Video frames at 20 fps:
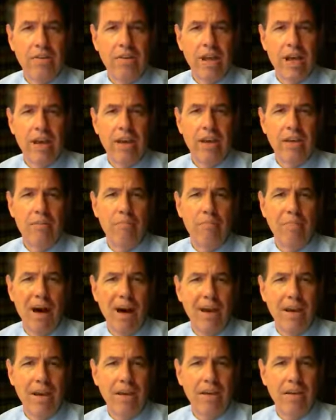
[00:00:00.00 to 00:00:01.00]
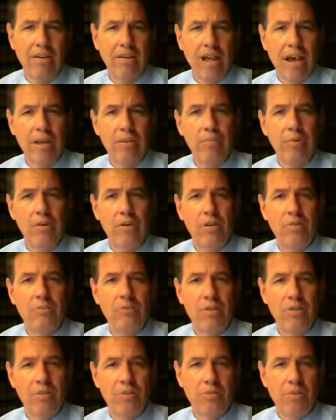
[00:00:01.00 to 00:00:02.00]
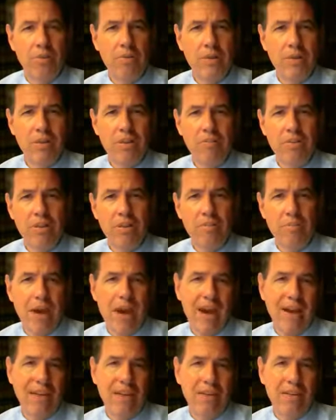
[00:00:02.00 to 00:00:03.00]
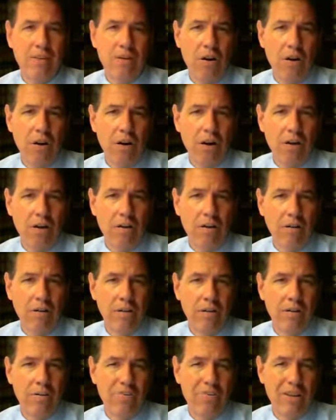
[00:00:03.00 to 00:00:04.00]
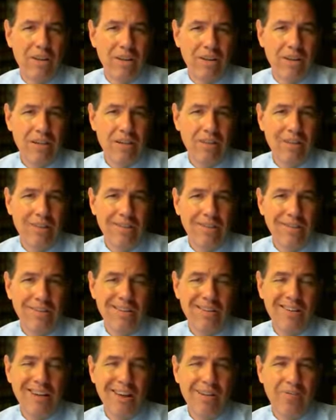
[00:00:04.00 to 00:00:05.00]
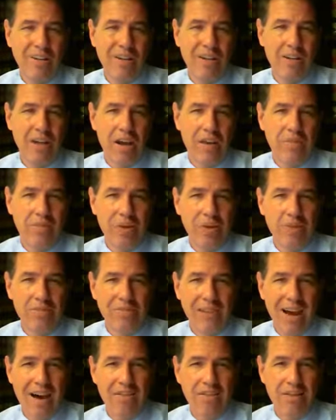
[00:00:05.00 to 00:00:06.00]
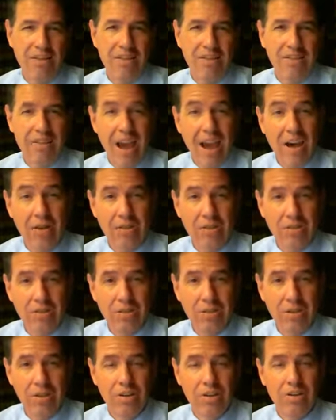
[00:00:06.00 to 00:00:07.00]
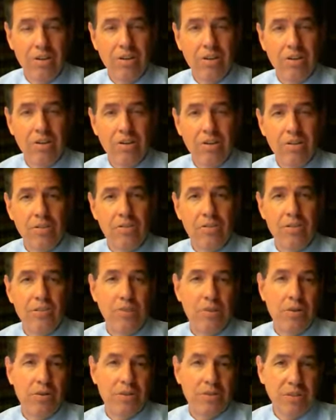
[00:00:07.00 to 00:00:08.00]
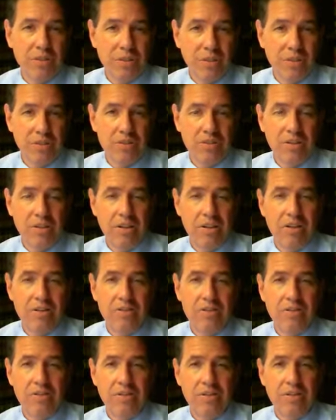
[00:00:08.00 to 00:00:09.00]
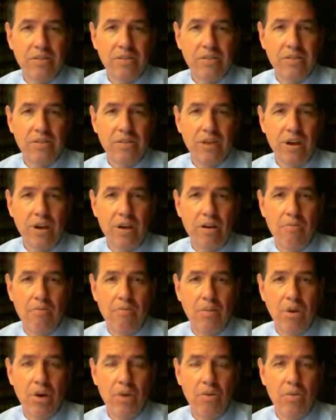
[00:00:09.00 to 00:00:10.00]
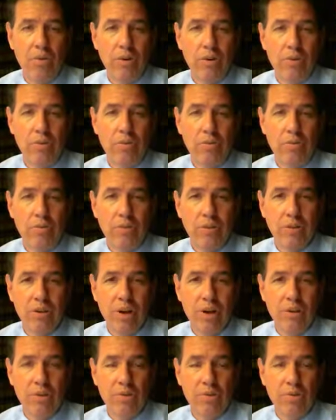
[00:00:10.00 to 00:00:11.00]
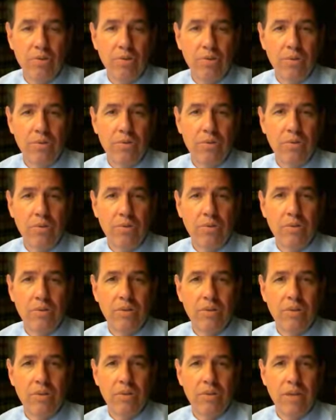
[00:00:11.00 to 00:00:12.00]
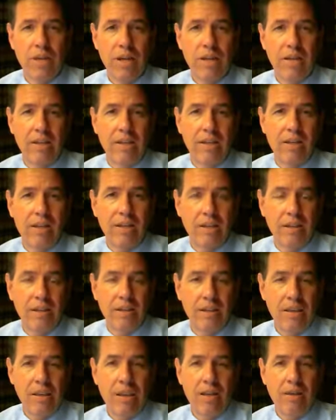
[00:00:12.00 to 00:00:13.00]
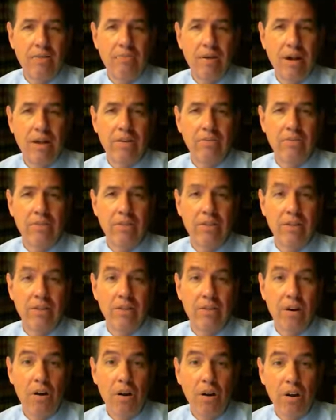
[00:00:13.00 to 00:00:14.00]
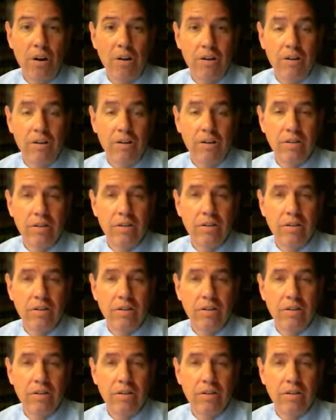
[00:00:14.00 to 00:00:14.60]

like buying light bulbs and throwing them in the back of the car when he didn't have any light bulbs out in his house, supposedly so that his um, co-workers would know that he didn't think anybody was in the car.